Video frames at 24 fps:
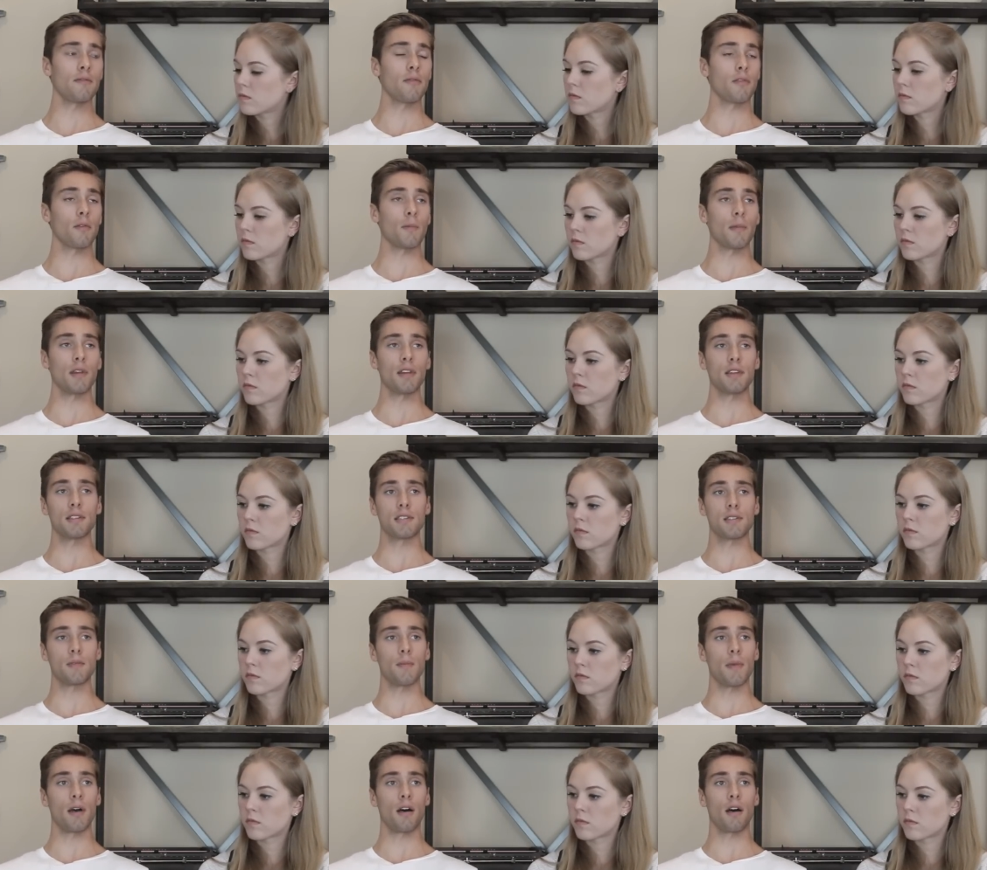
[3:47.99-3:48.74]
Speaker 1: For me,
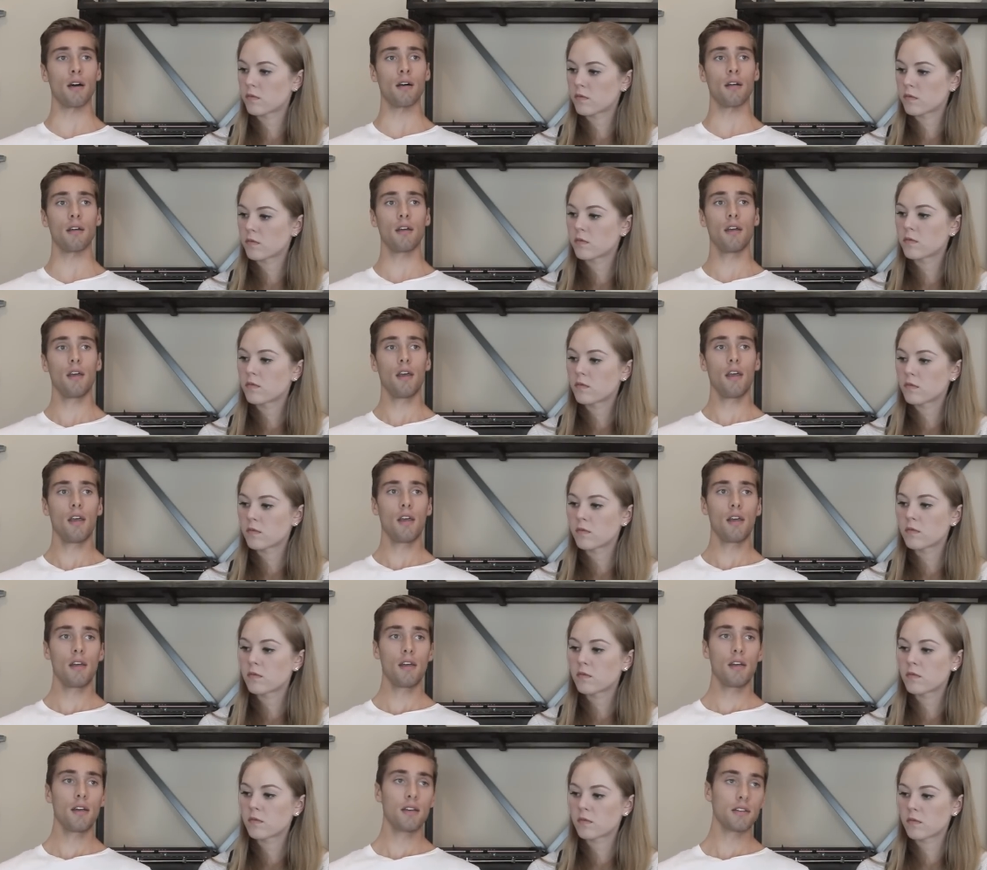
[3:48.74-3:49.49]
it's about
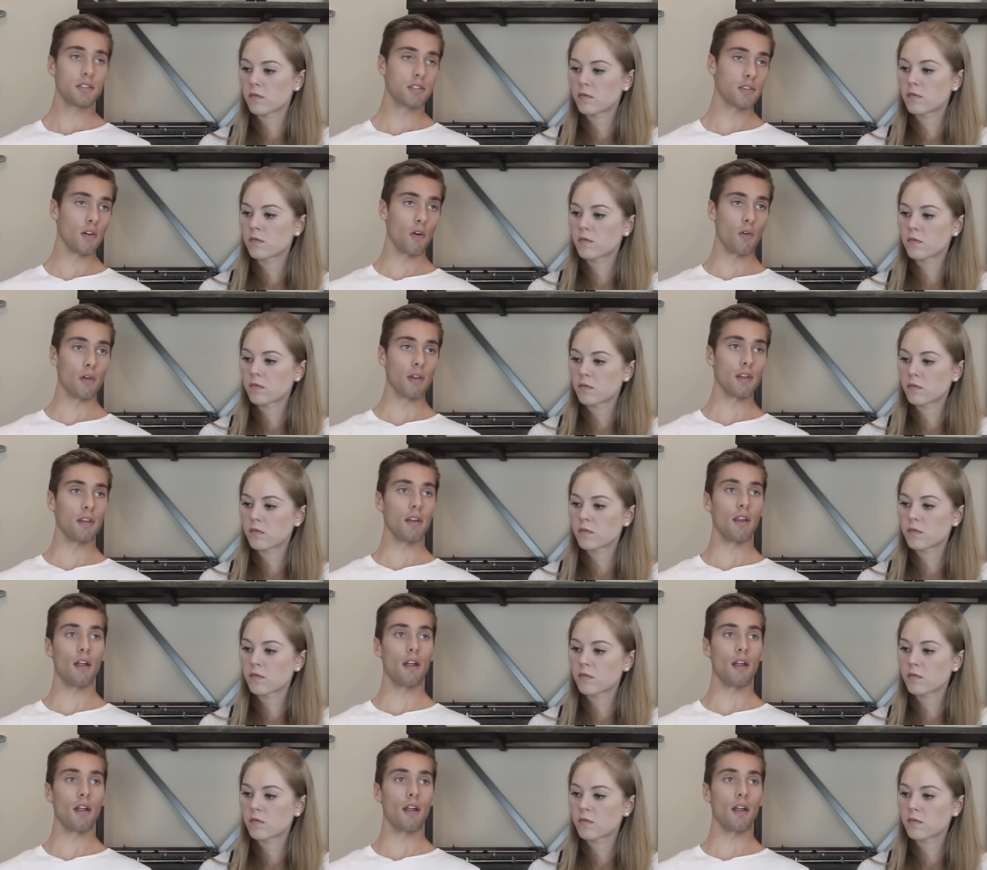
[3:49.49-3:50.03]
sowing